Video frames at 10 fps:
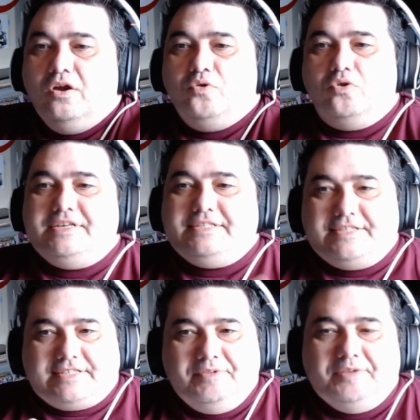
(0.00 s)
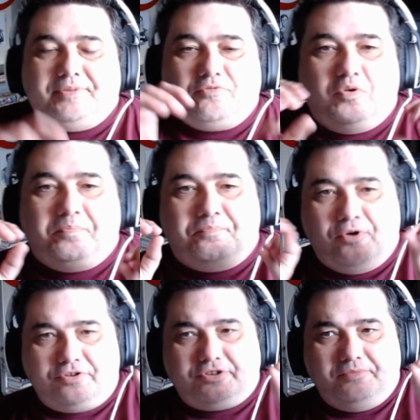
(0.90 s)
Roy's is similar, but what
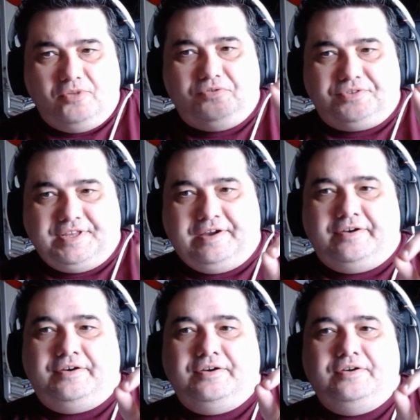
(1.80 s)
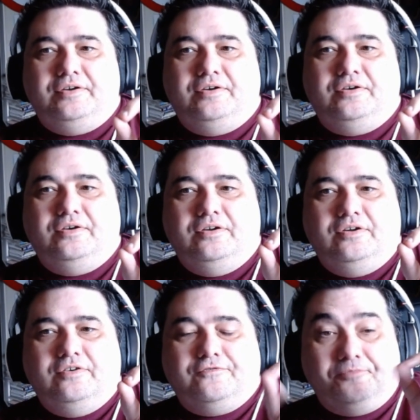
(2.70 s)
broke the mold there,
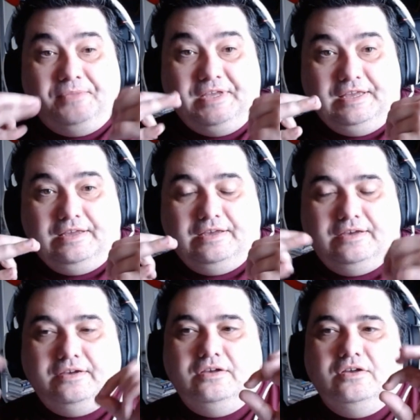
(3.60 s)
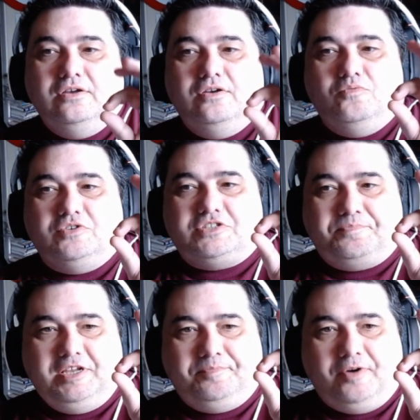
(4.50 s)
for me, was the
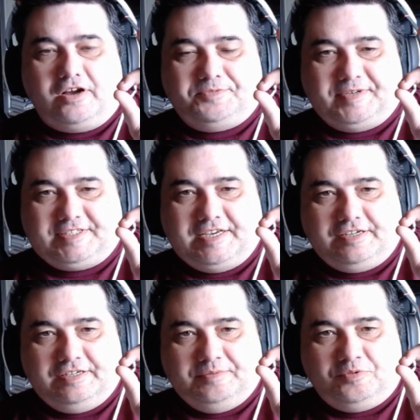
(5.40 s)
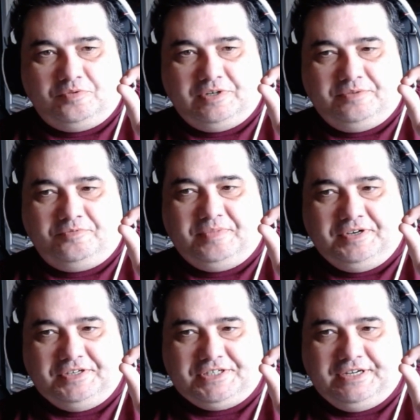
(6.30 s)
Peter Parker Spectacular #1,
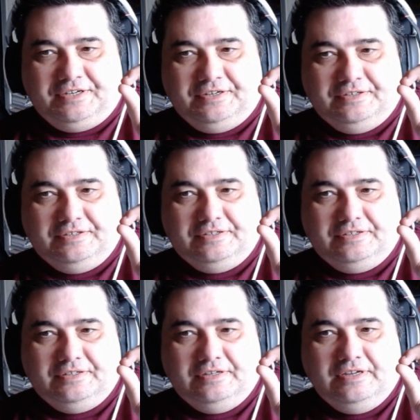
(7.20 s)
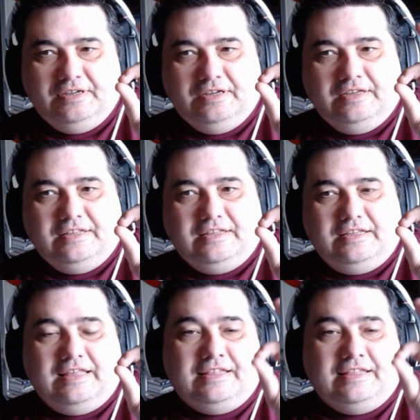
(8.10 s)
Mary Jane. And